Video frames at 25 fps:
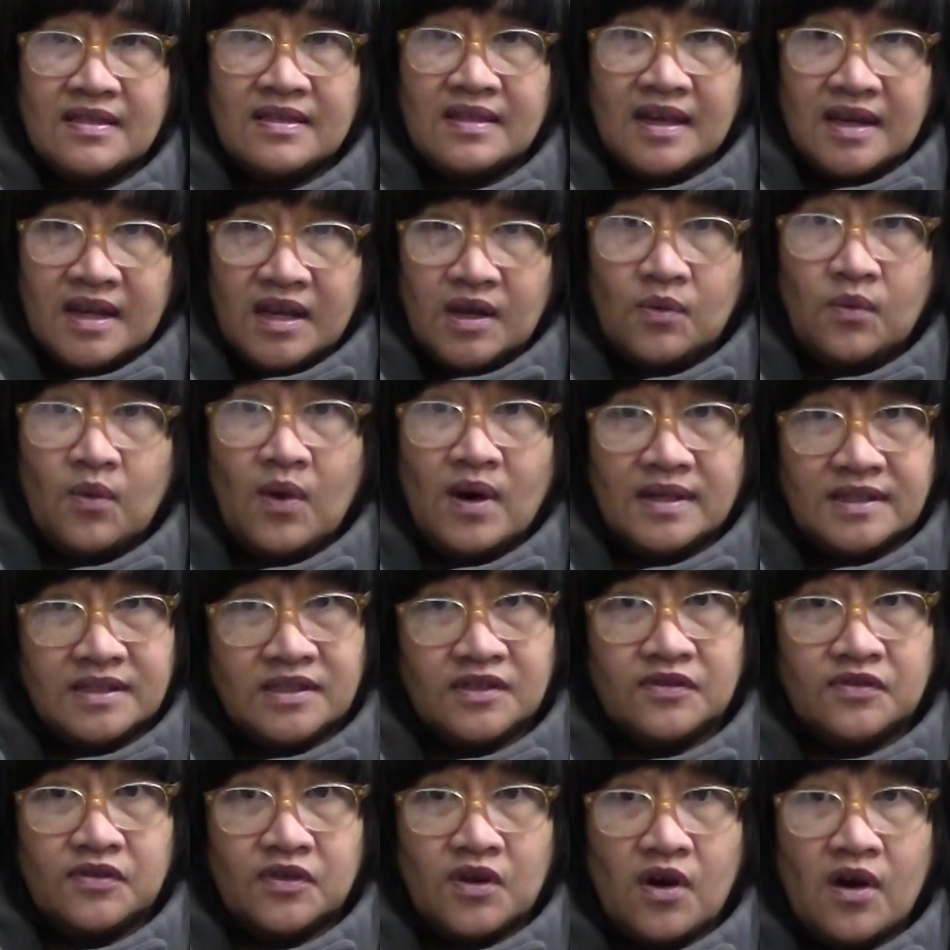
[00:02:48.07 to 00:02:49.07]
that he
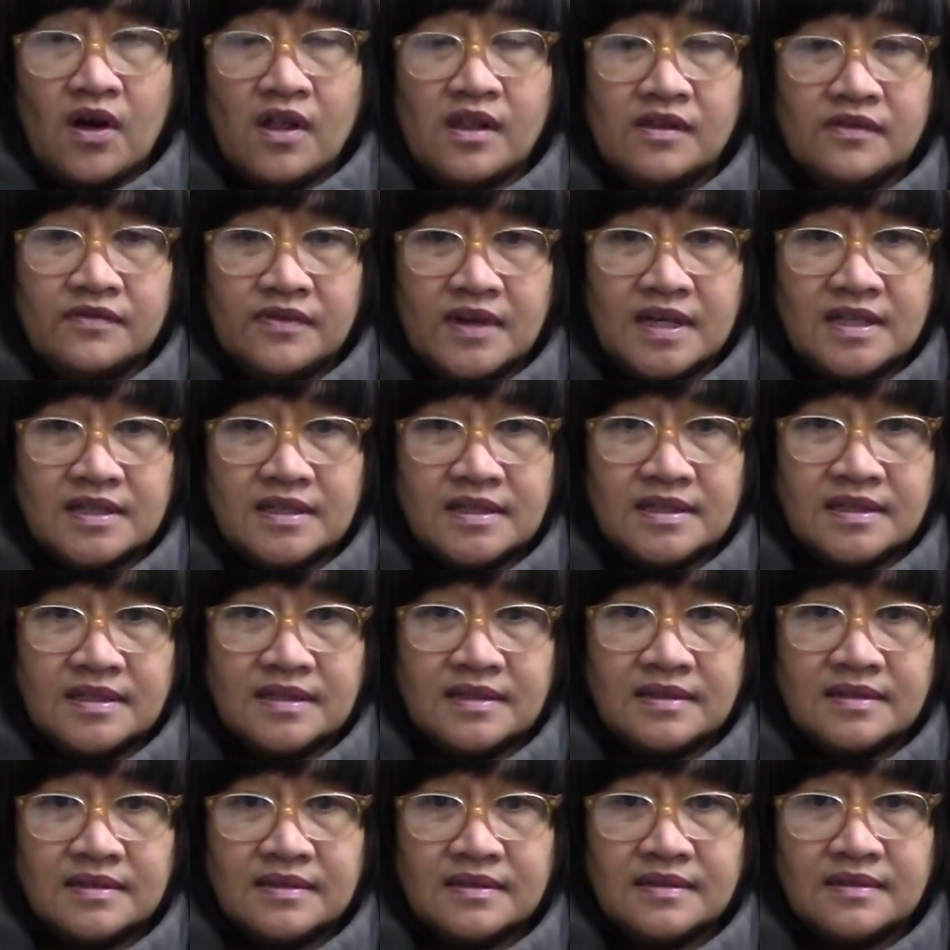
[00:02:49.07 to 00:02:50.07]
wanted for all of
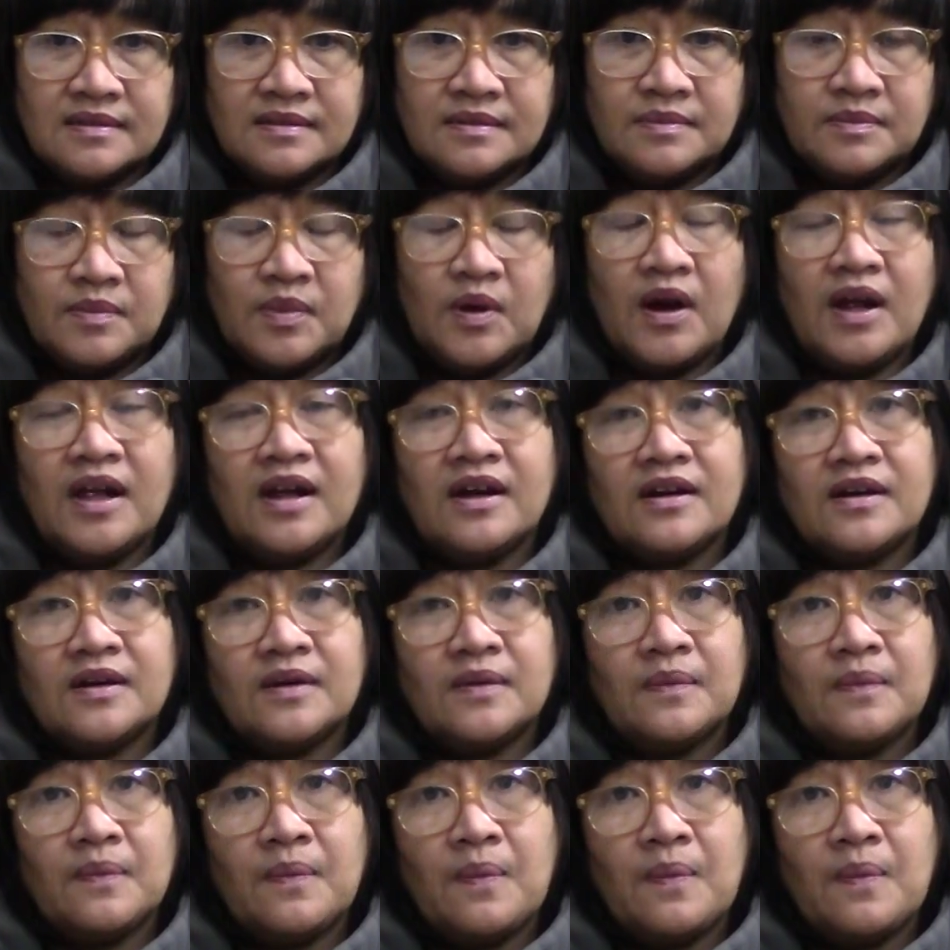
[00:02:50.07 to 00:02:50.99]
us. Prayer.